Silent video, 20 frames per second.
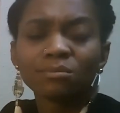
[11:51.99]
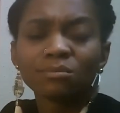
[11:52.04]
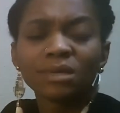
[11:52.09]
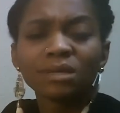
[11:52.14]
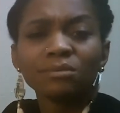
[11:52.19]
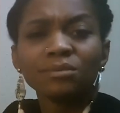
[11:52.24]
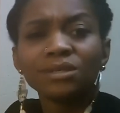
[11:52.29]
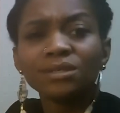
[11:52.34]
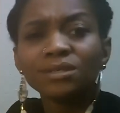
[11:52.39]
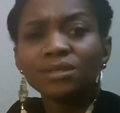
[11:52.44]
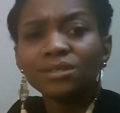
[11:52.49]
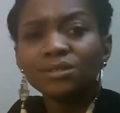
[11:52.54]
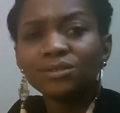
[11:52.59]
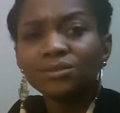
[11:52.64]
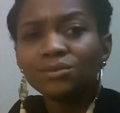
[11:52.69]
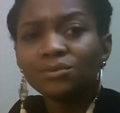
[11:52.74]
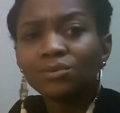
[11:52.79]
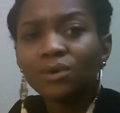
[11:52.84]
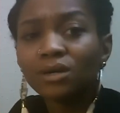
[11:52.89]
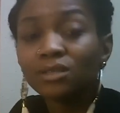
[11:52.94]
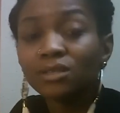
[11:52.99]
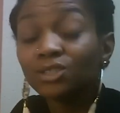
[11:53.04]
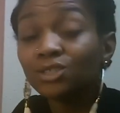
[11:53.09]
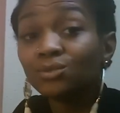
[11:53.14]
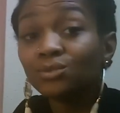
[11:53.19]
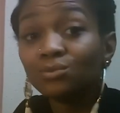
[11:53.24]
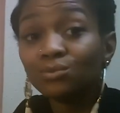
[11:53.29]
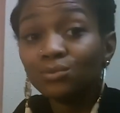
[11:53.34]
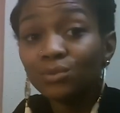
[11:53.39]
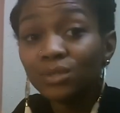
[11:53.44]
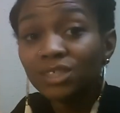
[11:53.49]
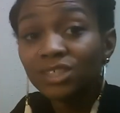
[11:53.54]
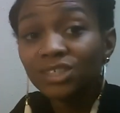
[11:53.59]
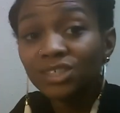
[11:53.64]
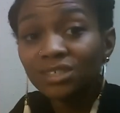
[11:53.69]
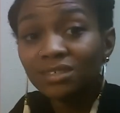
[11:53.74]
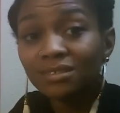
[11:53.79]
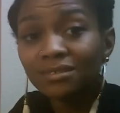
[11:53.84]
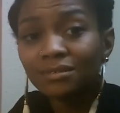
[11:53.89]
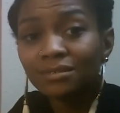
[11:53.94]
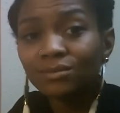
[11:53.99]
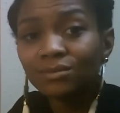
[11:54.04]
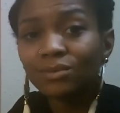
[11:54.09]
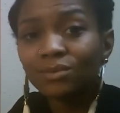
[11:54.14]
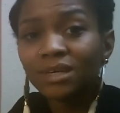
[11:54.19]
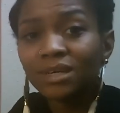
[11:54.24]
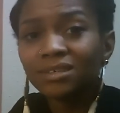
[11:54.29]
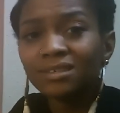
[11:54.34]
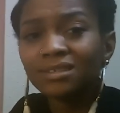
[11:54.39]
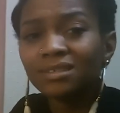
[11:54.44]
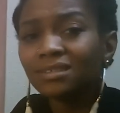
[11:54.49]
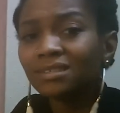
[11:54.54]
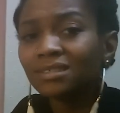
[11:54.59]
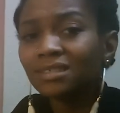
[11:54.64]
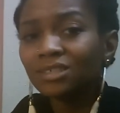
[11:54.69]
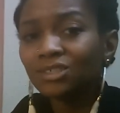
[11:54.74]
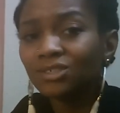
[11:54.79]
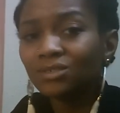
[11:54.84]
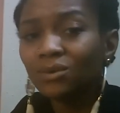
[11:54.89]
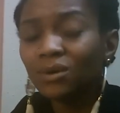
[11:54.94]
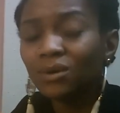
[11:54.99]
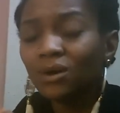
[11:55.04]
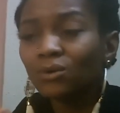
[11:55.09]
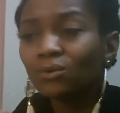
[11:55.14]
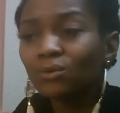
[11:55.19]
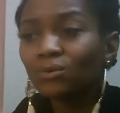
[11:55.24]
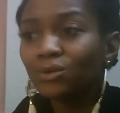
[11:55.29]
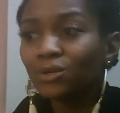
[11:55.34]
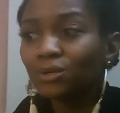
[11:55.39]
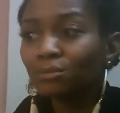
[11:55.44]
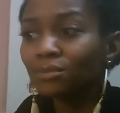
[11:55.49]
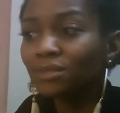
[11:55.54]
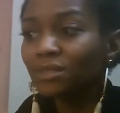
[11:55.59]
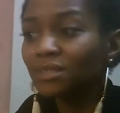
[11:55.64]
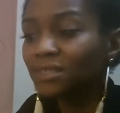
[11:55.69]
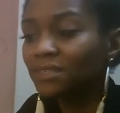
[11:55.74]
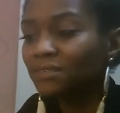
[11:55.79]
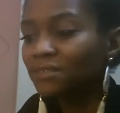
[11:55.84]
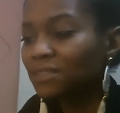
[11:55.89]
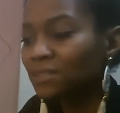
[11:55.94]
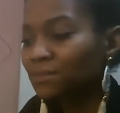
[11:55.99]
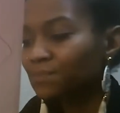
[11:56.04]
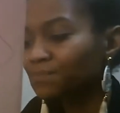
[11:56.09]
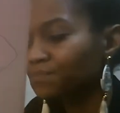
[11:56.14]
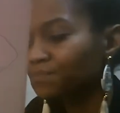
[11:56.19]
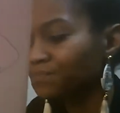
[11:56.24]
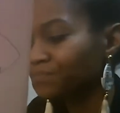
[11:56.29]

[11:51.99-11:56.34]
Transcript: Maybe you are too rigid in the way it is that you hold your beliefs